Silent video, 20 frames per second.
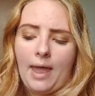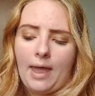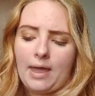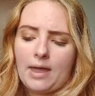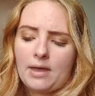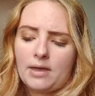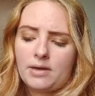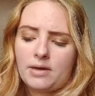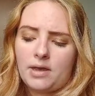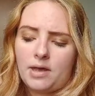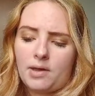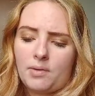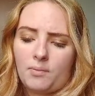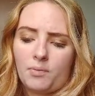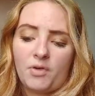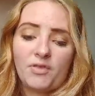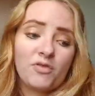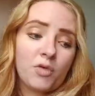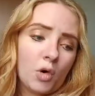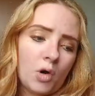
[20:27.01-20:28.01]

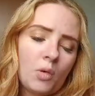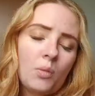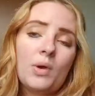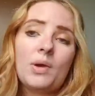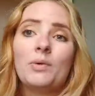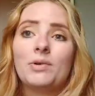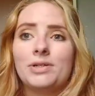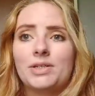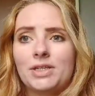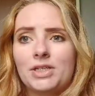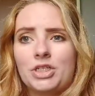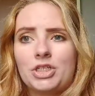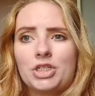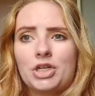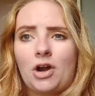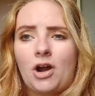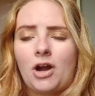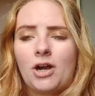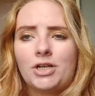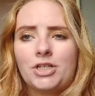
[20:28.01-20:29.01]
And before we were
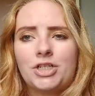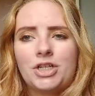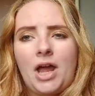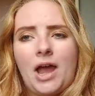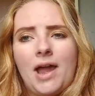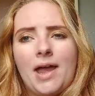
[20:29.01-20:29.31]
discharged,